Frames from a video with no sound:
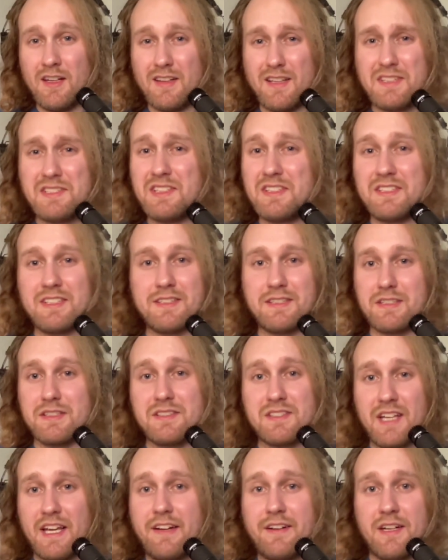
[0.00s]
This isn't to
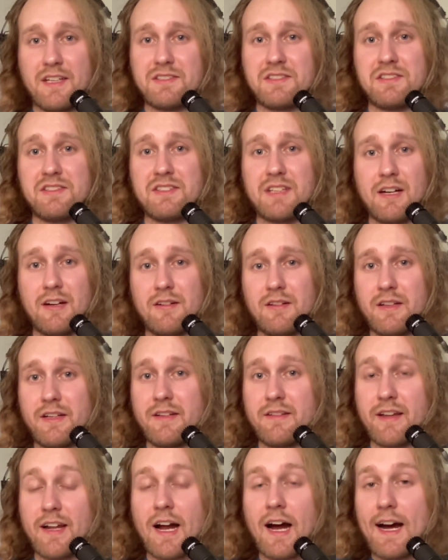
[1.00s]
say
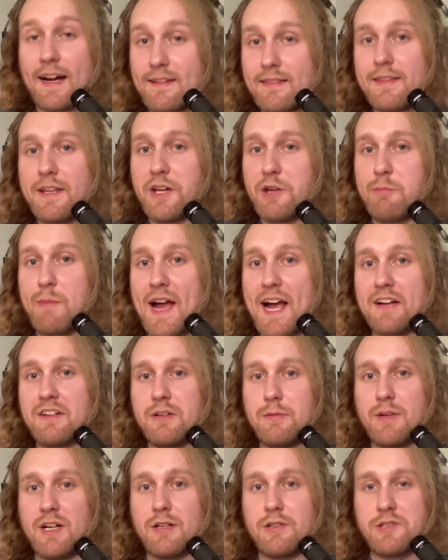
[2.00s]
necessarily that I think
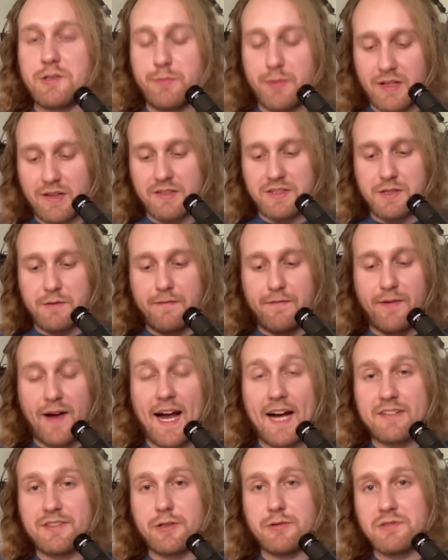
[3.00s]
McNamara should be the de
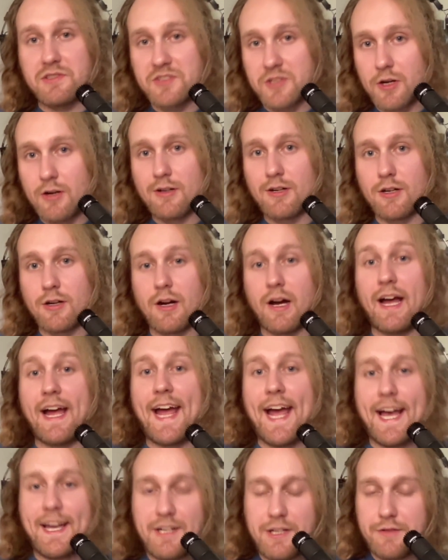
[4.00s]
facto starter
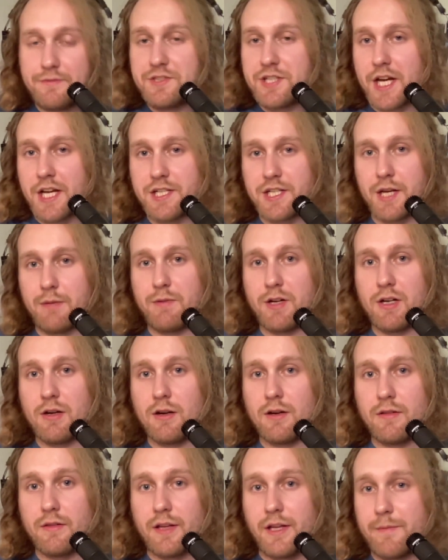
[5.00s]
ahead of JJ
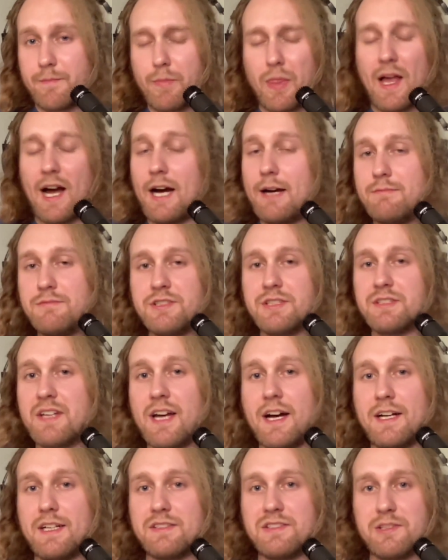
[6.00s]
McCarthy. I'm
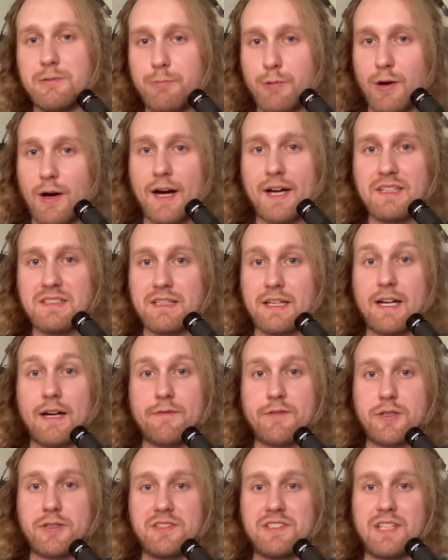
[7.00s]
kind of surprised that
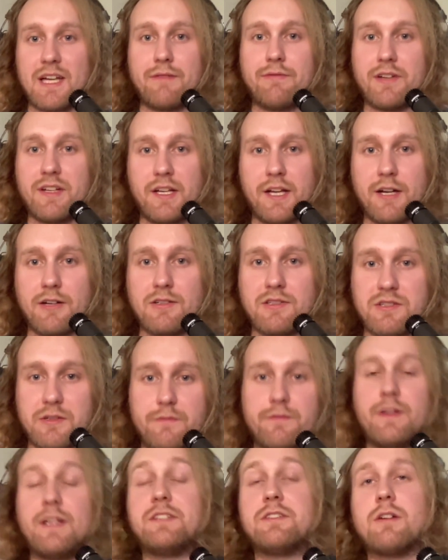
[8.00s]
after 7 years
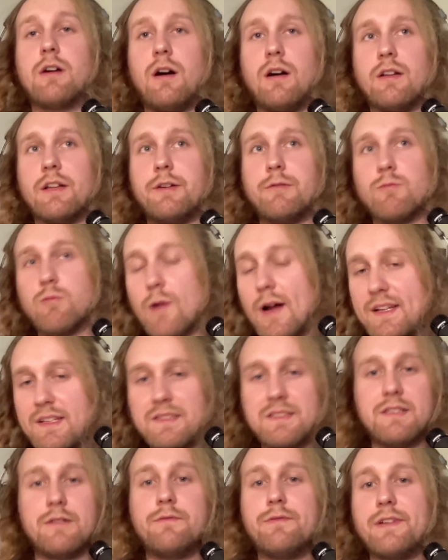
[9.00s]
of, let's call it,
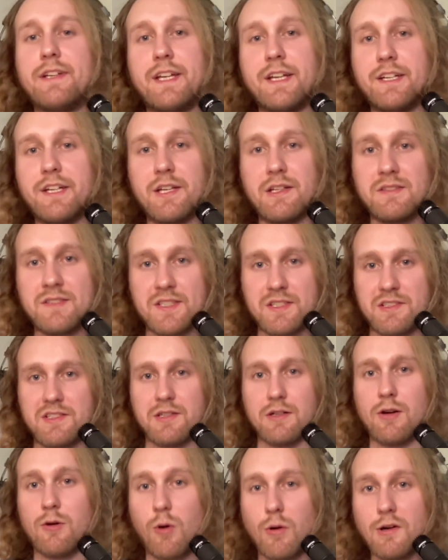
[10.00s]
relatively
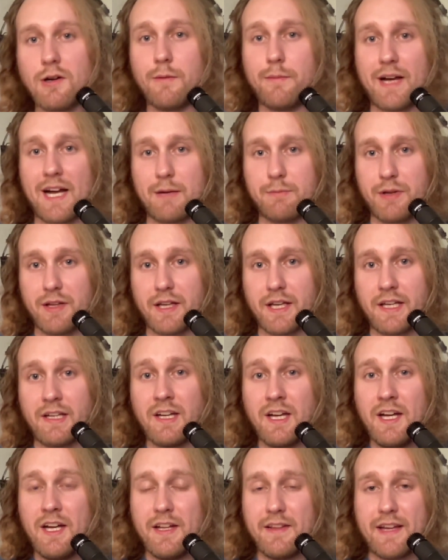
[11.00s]
inconsistent quarterback play,
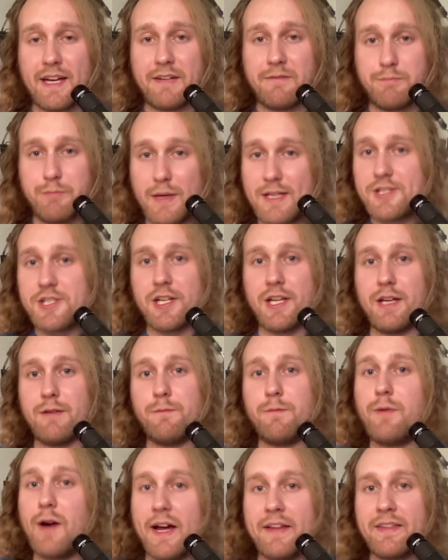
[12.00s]
that
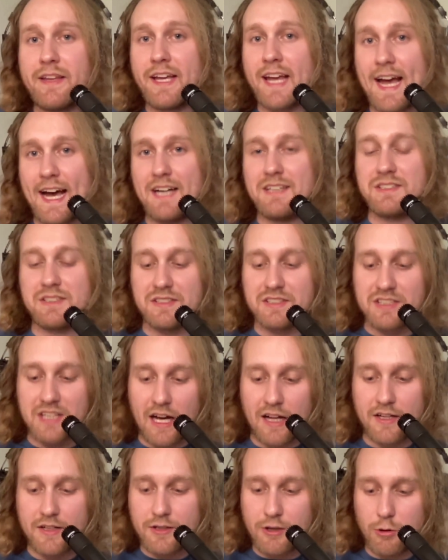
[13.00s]
Michigan finally has a
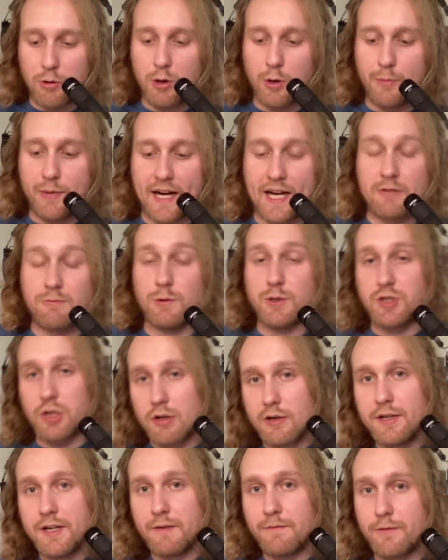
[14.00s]
solid quarterback
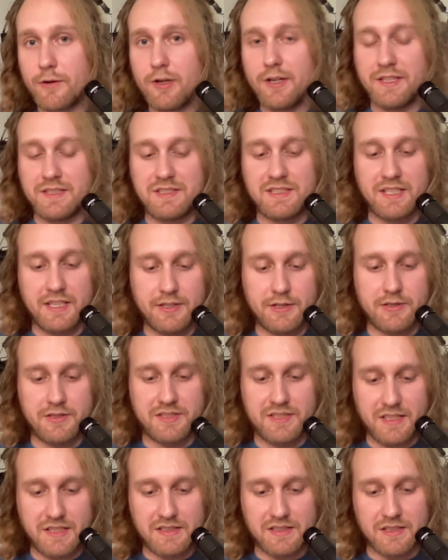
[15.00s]
returning for his senior
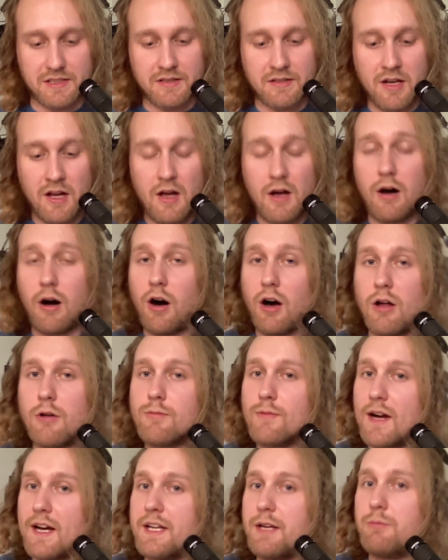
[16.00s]
season,
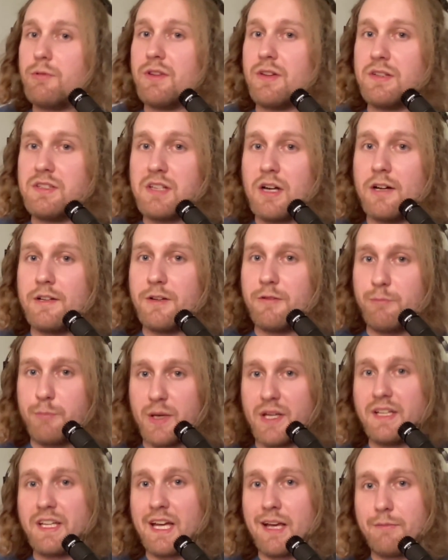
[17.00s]
already with a ton of
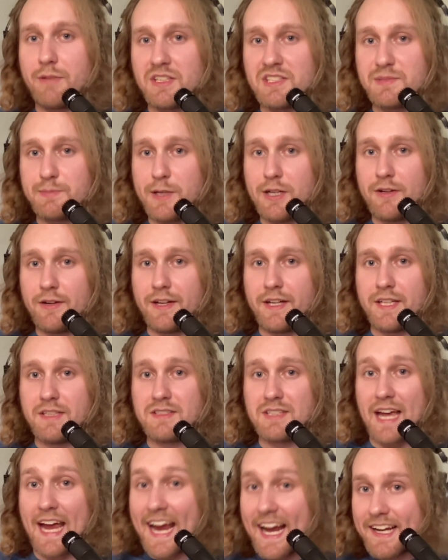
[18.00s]
big game
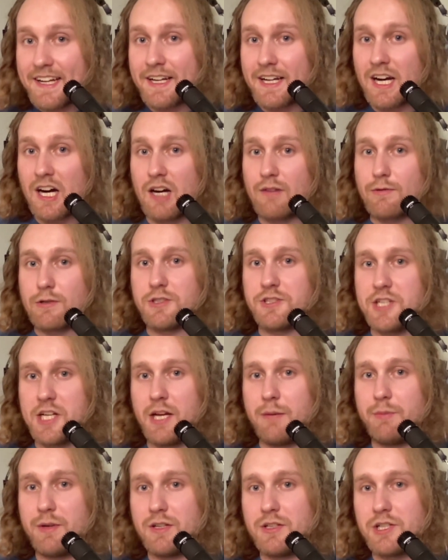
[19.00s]
experience and a conference
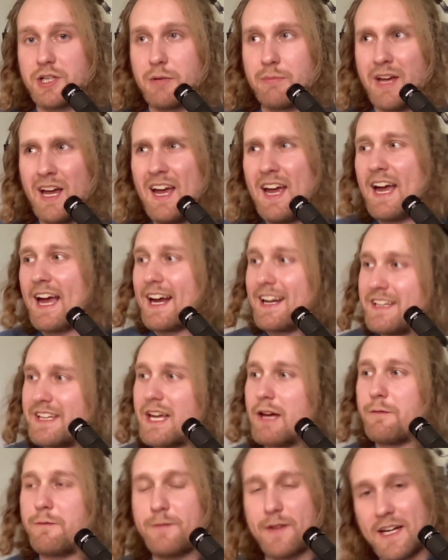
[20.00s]
championship, and
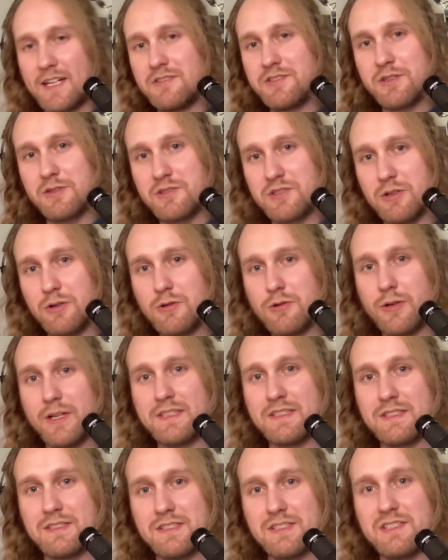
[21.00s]
yet fans are so
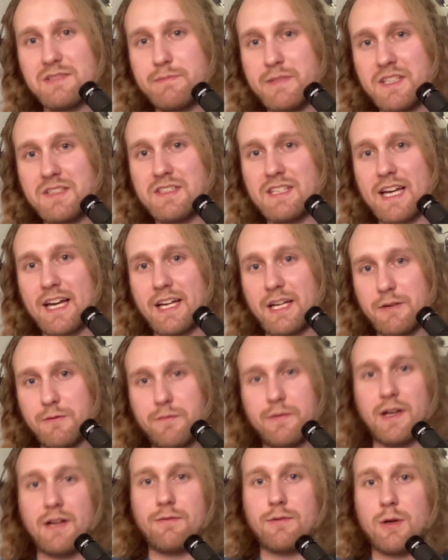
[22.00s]
quick to dismiss that in
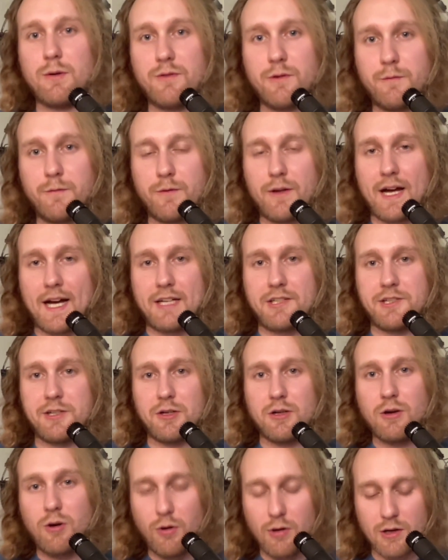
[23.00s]
favor of the
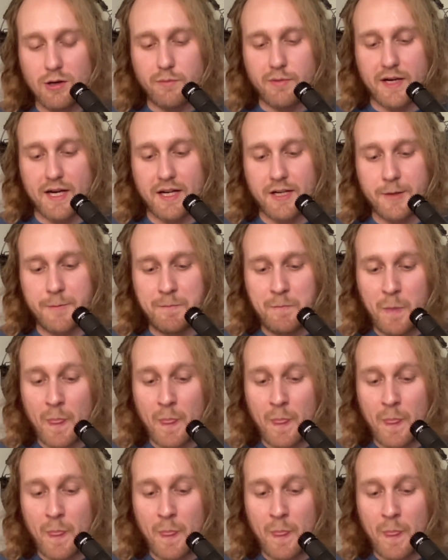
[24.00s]
flashier quarterback.